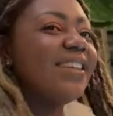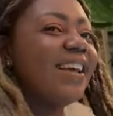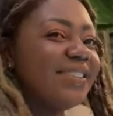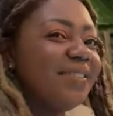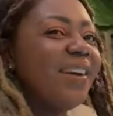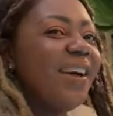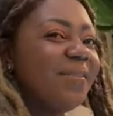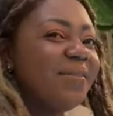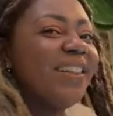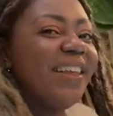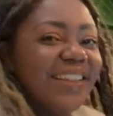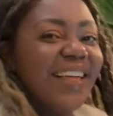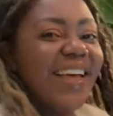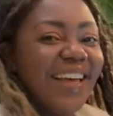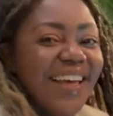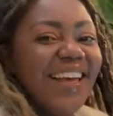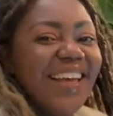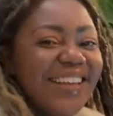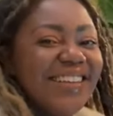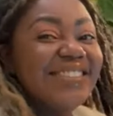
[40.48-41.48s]
What do we think
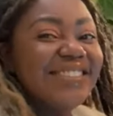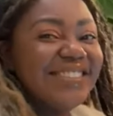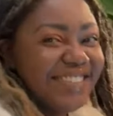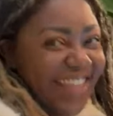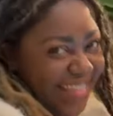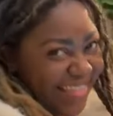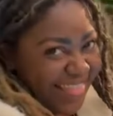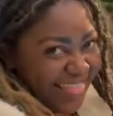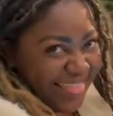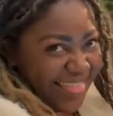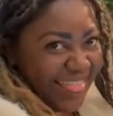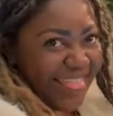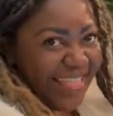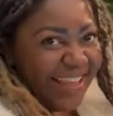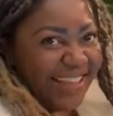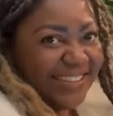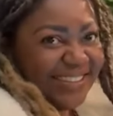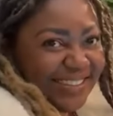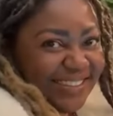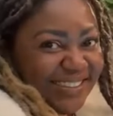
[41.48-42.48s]
about race? What do we
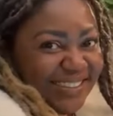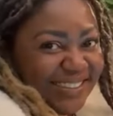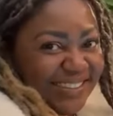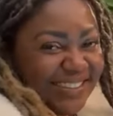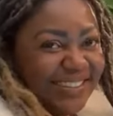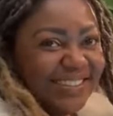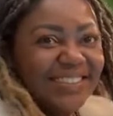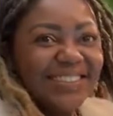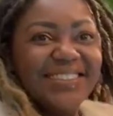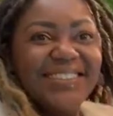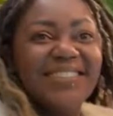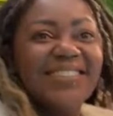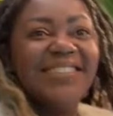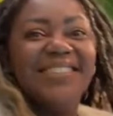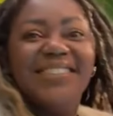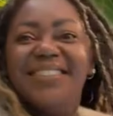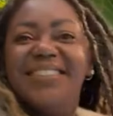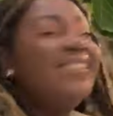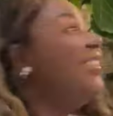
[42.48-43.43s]
think about politics?